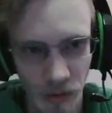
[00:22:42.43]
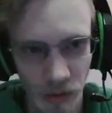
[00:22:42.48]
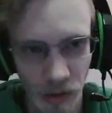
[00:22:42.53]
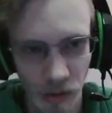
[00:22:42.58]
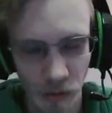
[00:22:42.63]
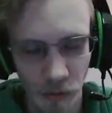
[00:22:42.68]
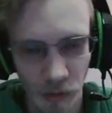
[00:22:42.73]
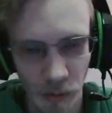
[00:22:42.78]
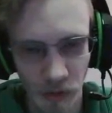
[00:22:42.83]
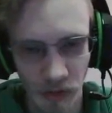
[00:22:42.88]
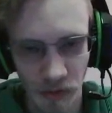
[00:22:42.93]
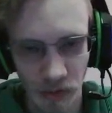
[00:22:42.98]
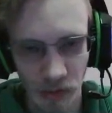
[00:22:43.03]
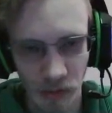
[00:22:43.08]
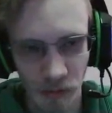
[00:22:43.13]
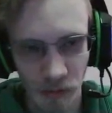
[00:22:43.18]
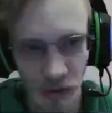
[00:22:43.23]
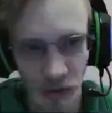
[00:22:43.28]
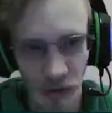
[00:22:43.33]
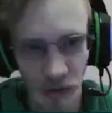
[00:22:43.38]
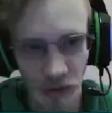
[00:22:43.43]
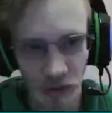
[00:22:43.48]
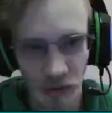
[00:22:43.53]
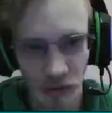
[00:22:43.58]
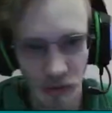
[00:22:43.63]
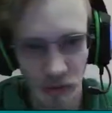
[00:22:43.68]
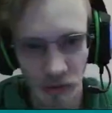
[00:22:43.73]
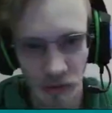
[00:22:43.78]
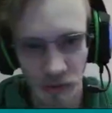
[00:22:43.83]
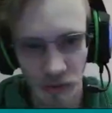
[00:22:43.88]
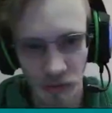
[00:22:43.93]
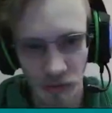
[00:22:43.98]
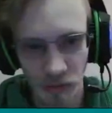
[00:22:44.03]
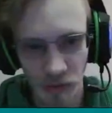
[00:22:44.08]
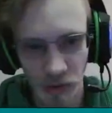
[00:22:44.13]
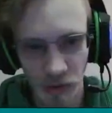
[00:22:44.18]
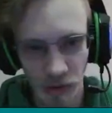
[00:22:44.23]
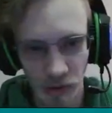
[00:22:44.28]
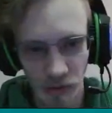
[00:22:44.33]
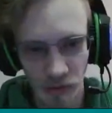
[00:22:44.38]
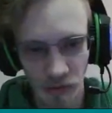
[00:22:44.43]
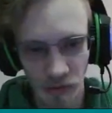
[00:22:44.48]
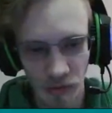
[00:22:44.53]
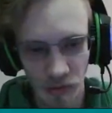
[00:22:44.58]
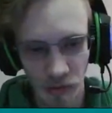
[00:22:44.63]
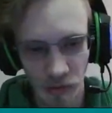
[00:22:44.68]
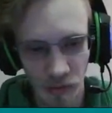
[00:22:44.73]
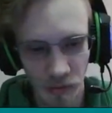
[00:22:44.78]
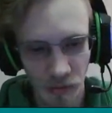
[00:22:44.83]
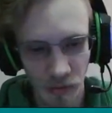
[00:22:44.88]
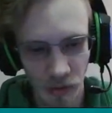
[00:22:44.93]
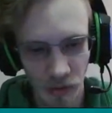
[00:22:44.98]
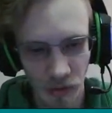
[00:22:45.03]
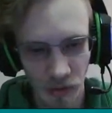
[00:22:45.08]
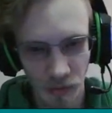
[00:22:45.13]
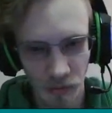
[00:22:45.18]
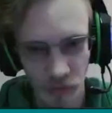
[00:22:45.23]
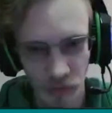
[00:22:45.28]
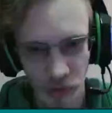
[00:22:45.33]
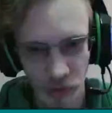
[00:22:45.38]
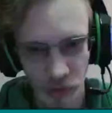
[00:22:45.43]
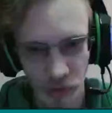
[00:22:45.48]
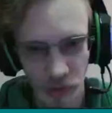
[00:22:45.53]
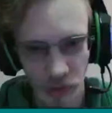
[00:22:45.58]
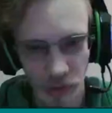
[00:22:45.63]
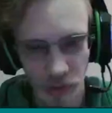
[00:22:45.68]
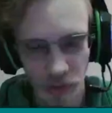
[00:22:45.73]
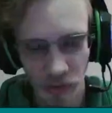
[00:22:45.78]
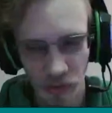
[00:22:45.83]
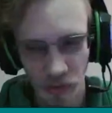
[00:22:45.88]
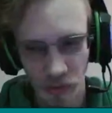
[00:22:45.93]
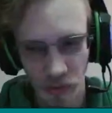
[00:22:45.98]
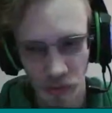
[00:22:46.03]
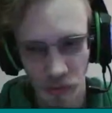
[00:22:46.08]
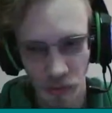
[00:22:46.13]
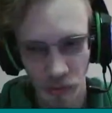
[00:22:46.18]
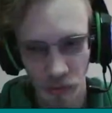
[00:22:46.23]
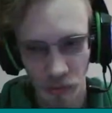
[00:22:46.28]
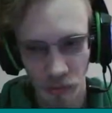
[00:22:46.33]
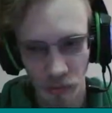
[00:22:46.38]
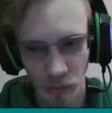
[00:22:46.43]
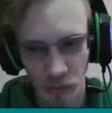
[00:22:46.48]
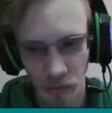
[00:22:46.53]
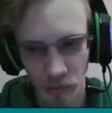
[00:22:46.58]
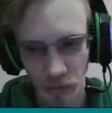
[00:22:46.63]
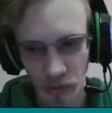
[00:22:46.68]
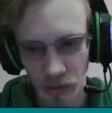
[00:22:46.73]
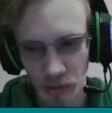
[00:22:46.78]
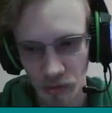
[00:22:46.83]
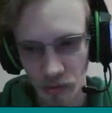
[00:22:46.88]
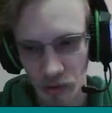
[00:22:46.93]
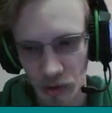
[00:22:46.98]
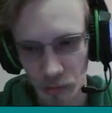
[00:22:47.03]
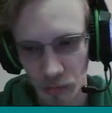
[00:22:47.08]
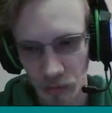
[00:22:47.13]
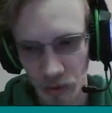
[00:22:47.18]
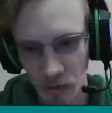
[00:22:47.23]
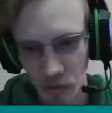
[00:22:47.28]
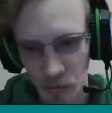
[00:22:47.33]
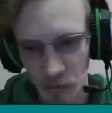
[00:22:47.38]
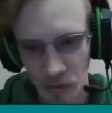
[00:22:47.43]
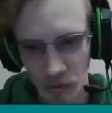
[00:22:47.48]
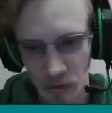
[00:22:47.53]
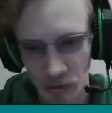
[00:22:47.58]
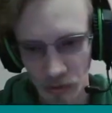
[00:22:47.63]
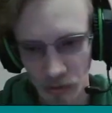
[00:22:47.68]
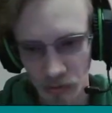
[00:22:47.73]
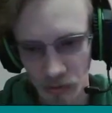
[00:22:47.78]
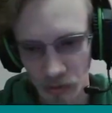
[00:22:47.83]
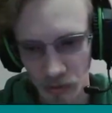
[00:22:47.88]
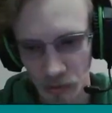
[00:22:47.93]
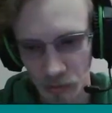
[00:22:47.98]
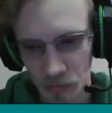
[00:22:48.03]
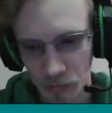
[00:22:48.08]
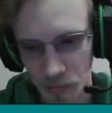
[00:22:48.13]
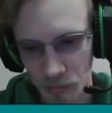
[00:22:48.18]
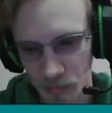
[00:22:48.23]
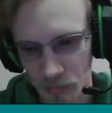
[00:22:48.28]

and I've already saved it as a different file, so it's fine to start messing with things. So